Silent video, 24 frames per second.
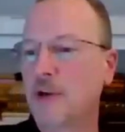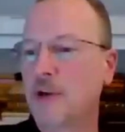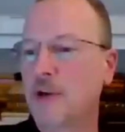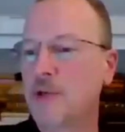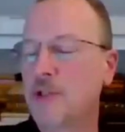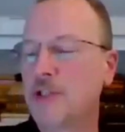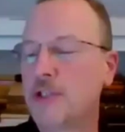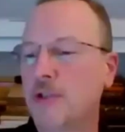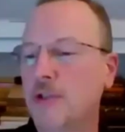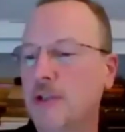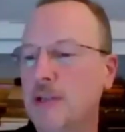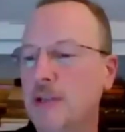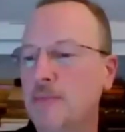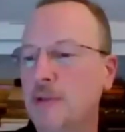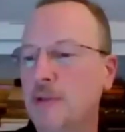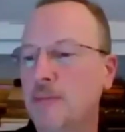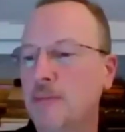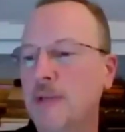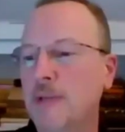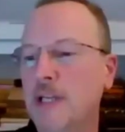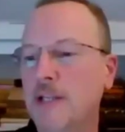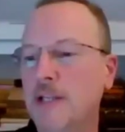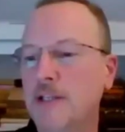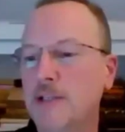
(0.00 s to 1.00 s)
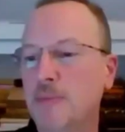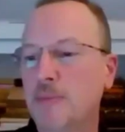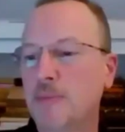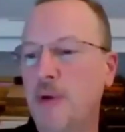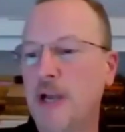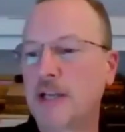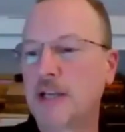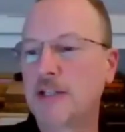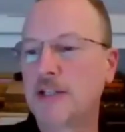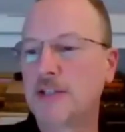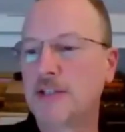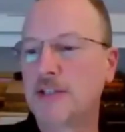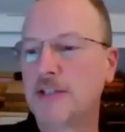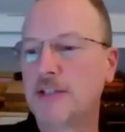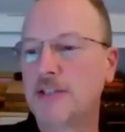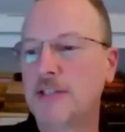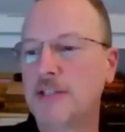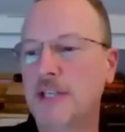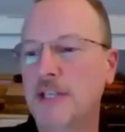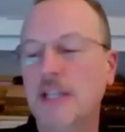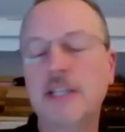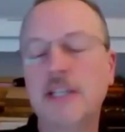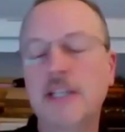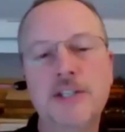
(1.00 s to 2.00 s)
are you still implementing these practices
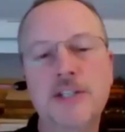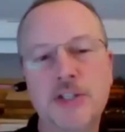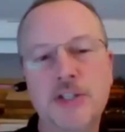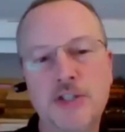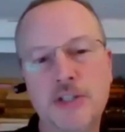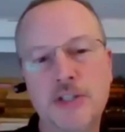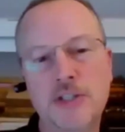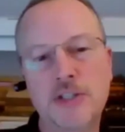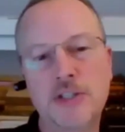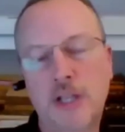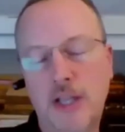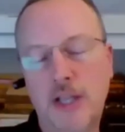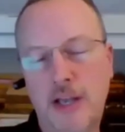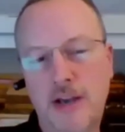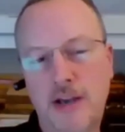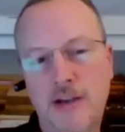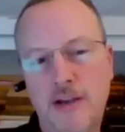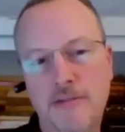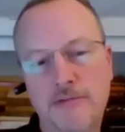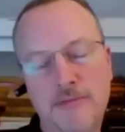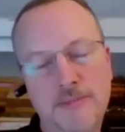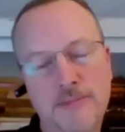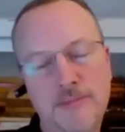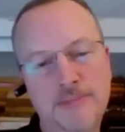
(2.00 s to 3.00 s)
in addition to live?